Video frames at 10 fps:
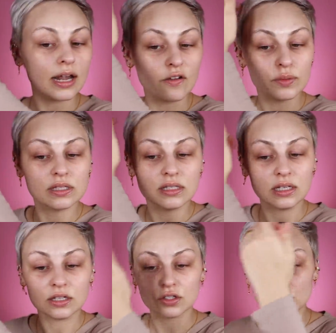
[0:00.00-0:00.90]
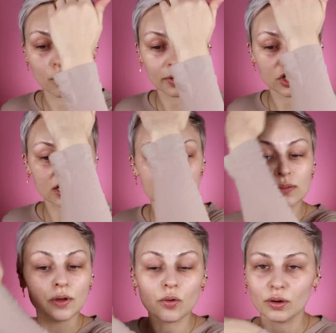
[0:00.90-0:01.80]
And I've been seeing so much
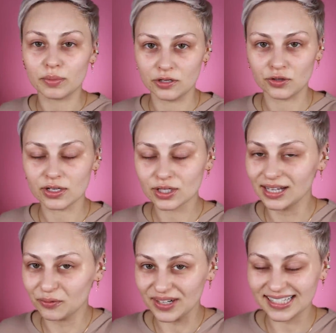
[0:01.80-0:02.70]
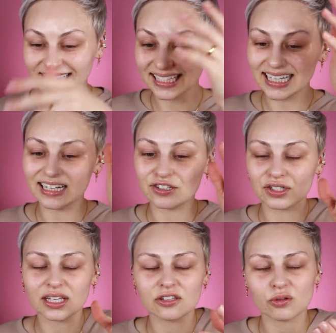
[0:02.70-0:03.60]
inspo on Pinterest recently, and it's
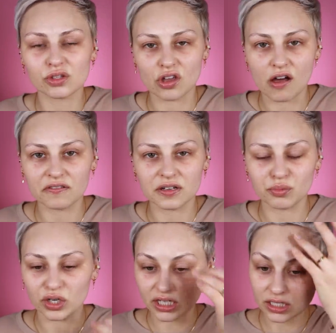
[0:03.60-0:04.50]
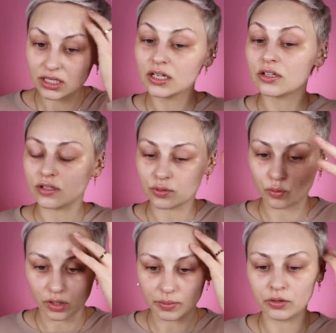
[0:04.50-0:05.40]
just like so soft and pretty. So that's
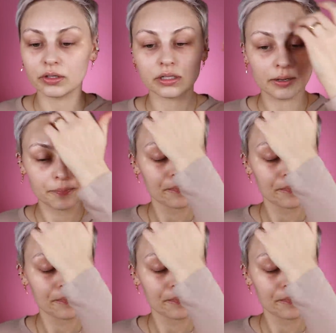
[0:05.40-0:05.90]
what we're gonna be doing today.